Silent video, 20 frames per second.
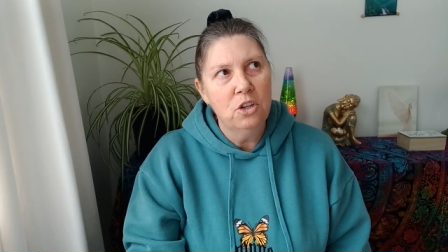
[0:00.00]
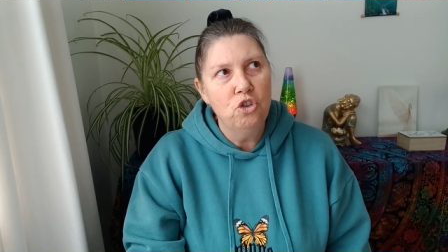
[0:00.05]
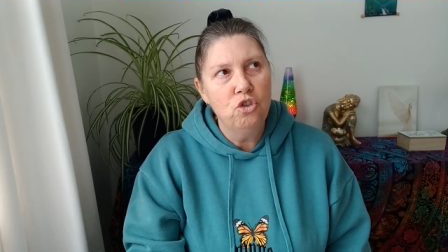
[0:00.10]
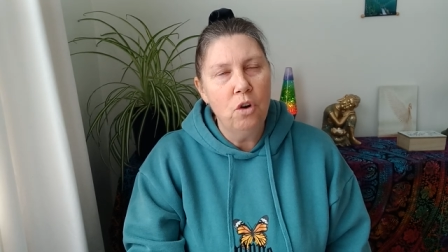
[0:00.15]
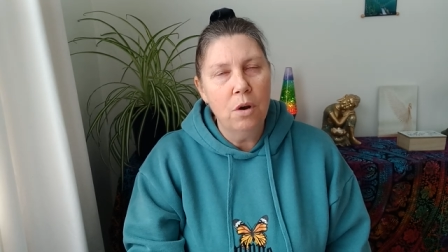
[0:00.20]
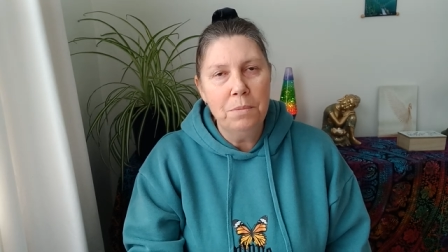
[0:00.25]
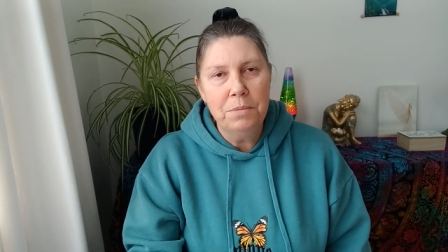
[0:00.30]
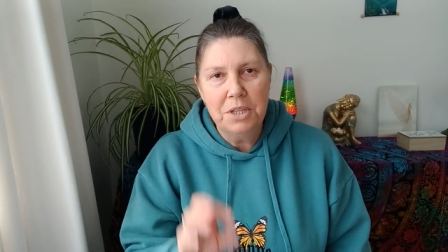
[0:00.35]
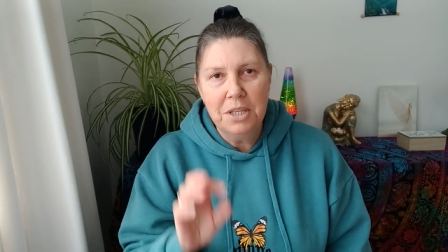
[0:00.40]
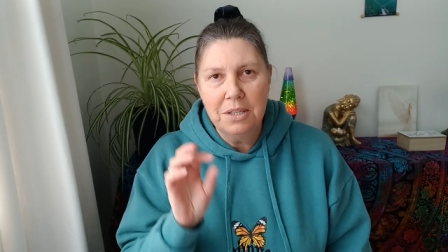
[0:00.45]

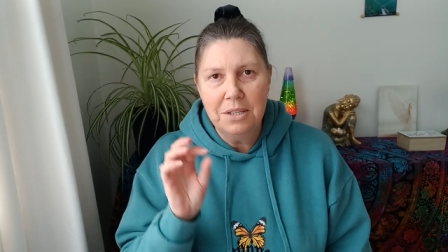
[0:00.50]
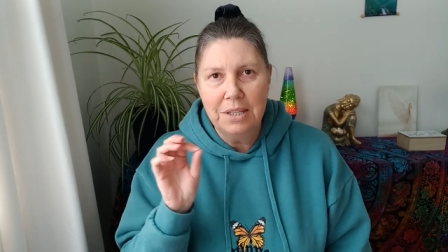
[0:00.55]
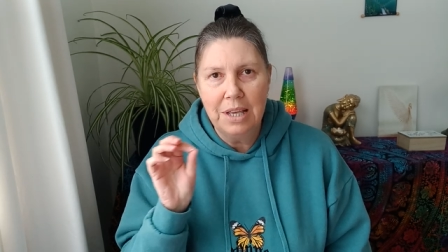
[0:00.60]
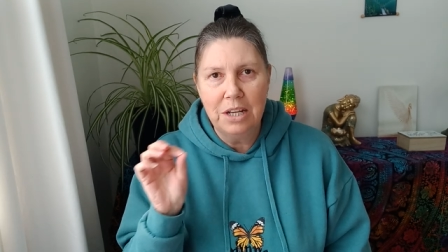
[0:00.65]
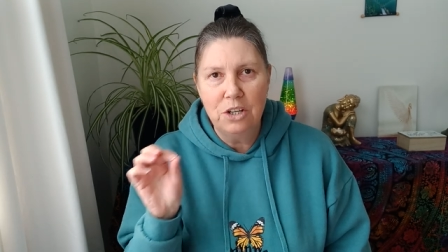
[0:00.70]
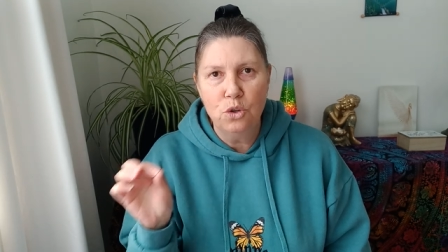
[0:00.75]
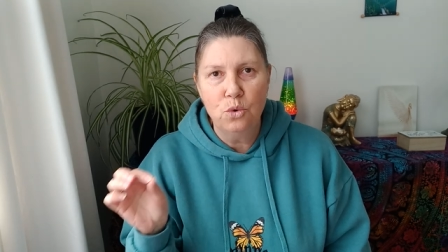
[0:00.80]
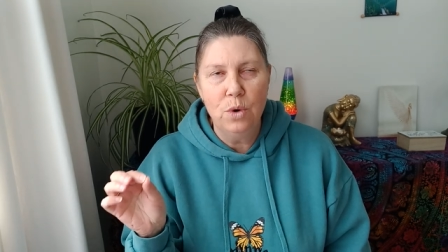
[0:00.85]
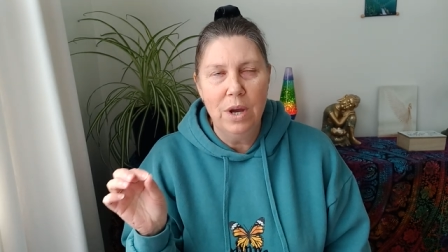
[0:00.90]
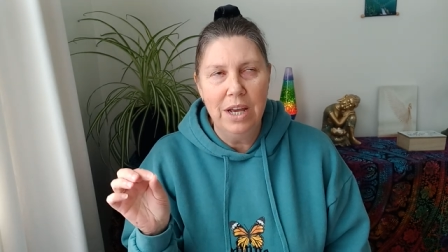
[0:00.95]
drops a
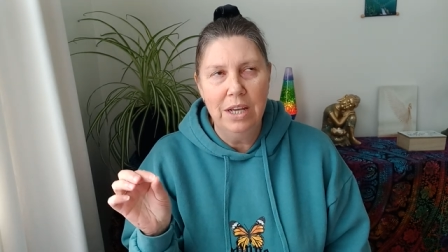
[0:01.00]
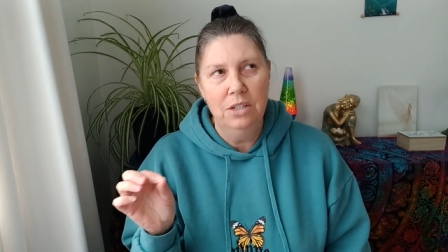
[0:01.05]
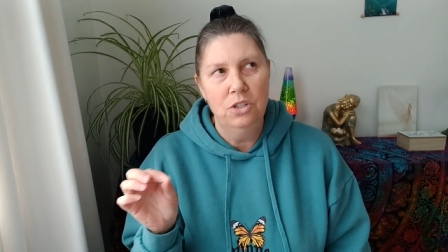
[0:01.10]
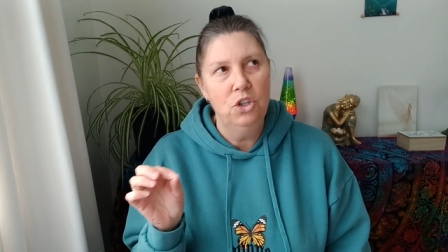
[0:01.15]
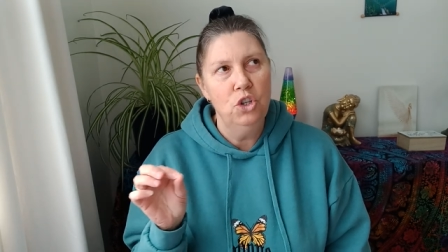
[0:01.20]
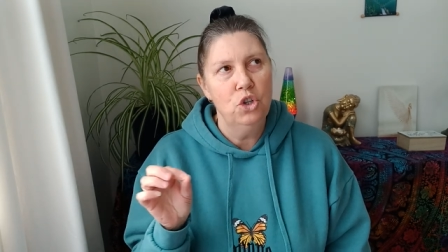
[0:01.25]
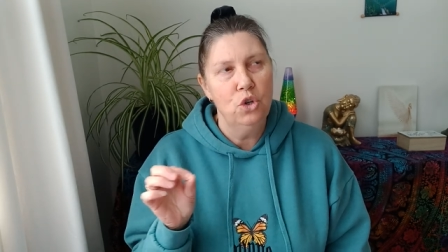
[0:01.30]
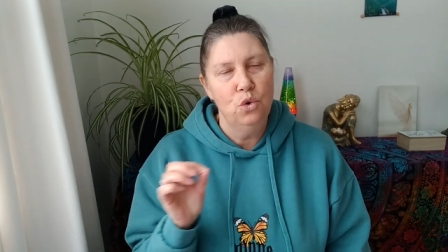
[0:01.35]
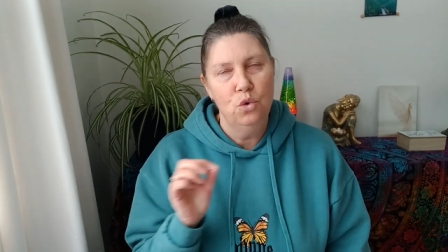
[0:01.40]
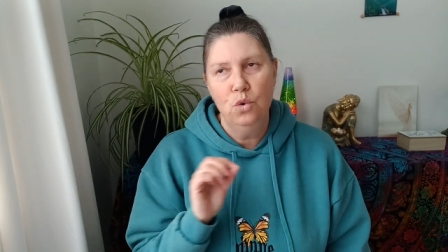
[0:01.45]
subtle
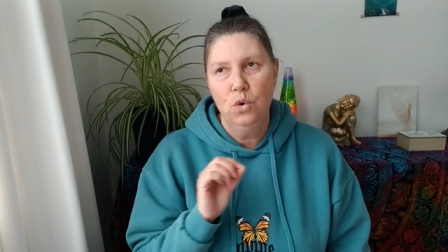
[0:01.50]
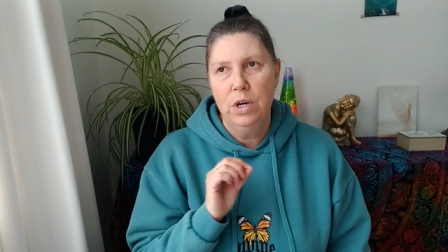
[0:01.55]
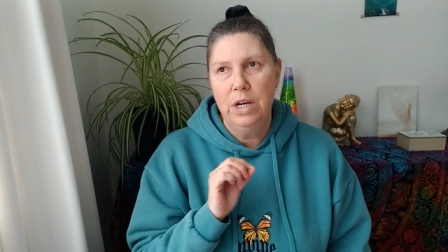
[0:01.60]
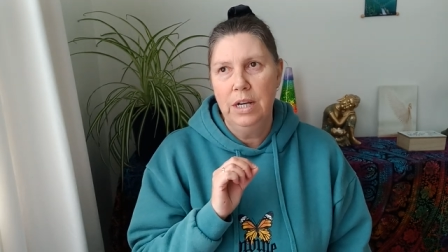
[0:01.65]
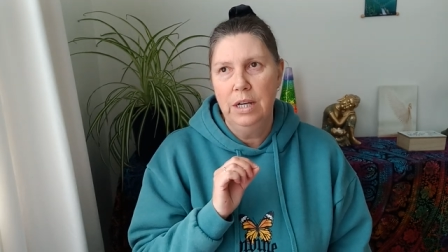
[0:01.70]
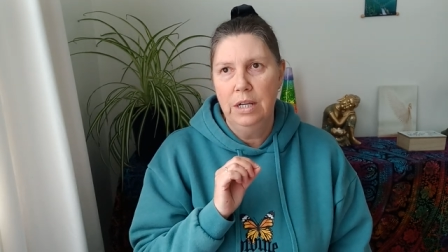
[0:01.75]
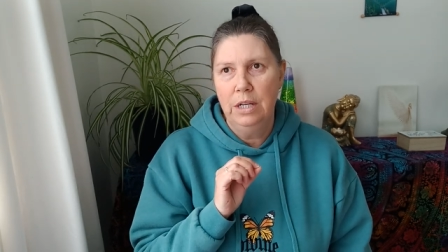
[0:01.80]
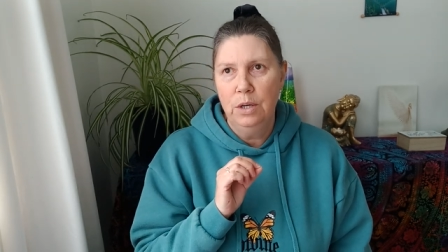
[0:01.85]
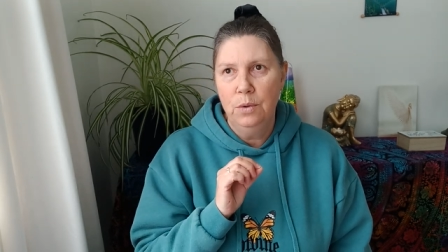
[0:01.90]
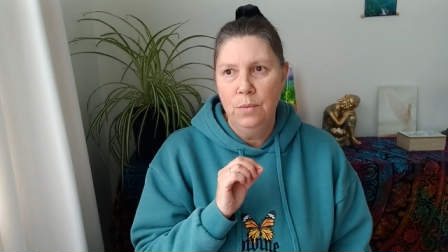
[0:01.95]
hint or
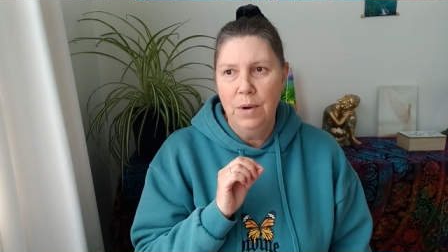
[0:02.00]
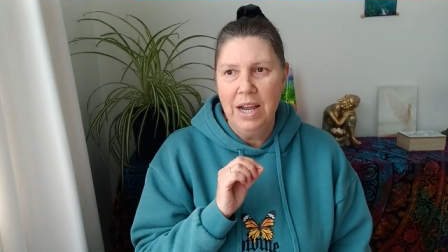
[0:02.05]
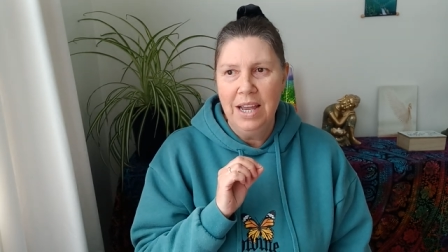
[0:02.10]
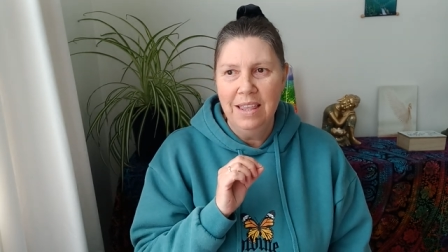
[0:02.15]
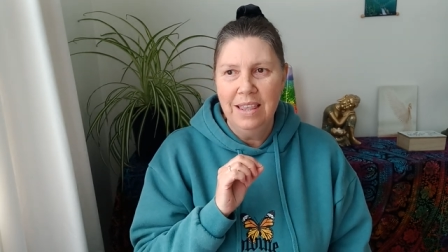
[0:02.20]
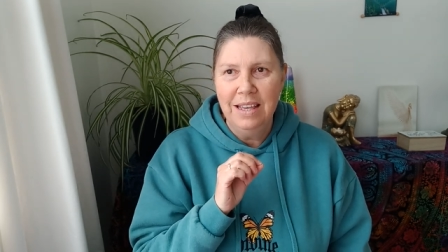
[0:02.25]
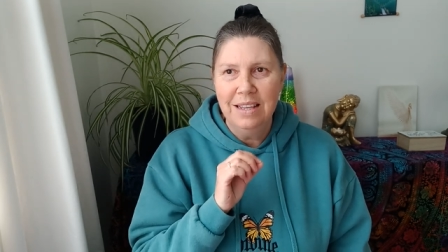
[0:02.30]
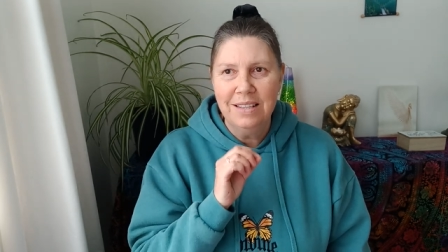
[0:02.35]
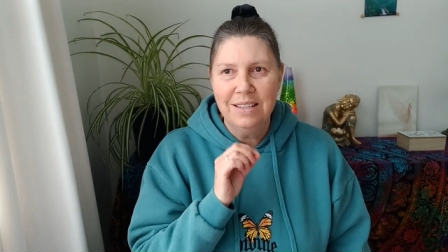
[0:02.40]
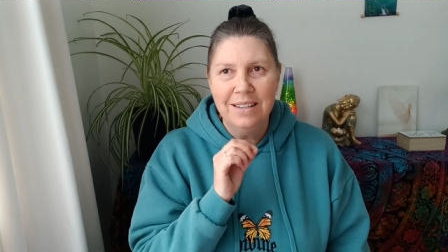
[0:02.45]
in a way
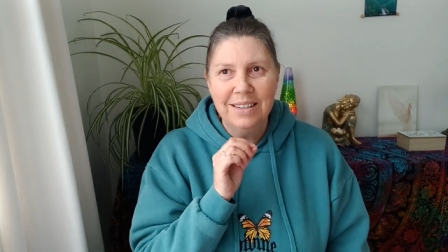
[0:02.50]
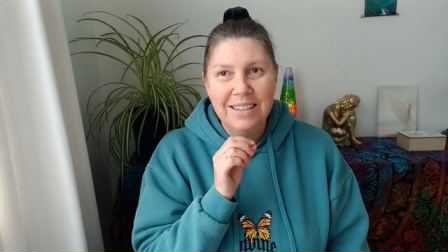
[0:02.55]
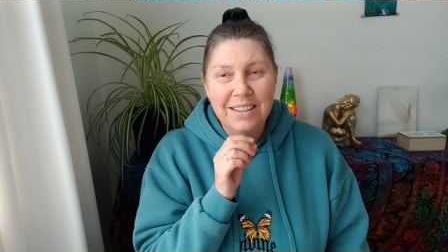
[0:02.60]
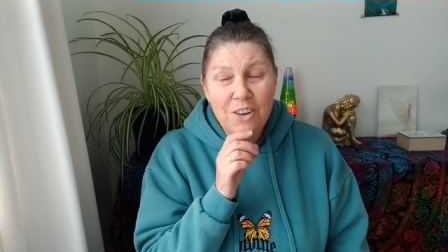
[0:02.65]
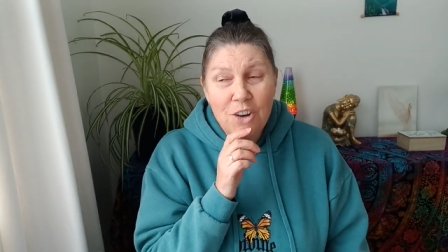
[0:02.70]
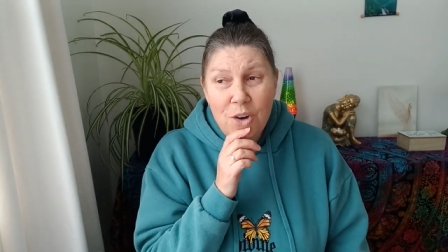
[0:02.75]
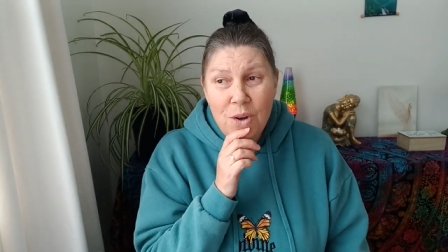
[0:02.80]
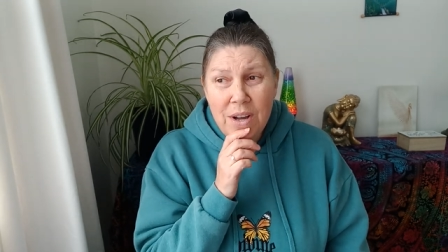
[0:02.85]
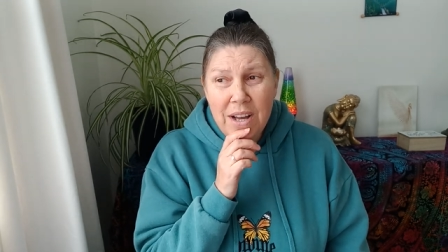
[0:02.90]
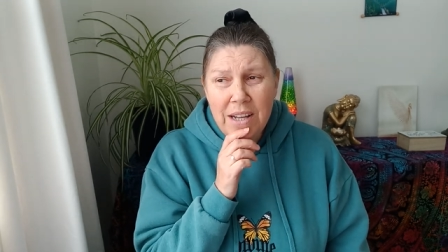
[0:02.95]
that's like,
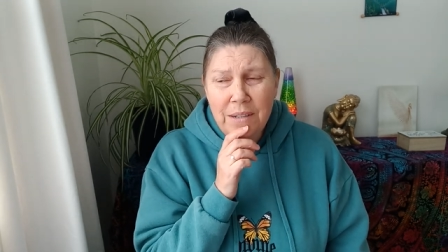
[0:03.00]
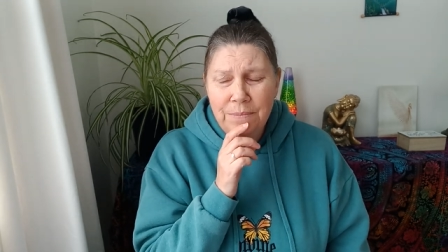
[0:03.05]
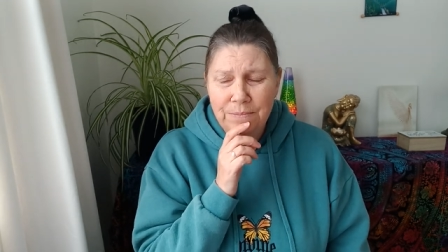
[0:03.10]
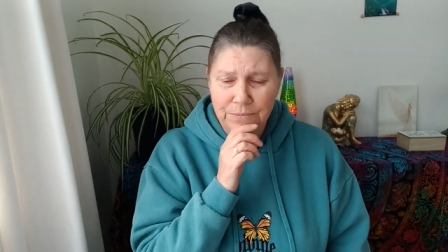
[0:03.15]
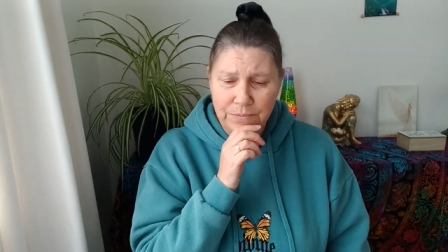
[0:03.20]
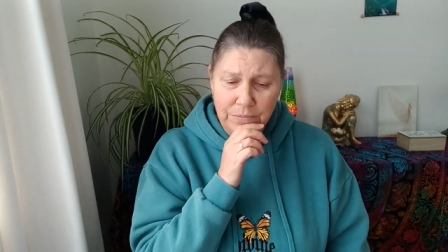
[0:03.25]
oh,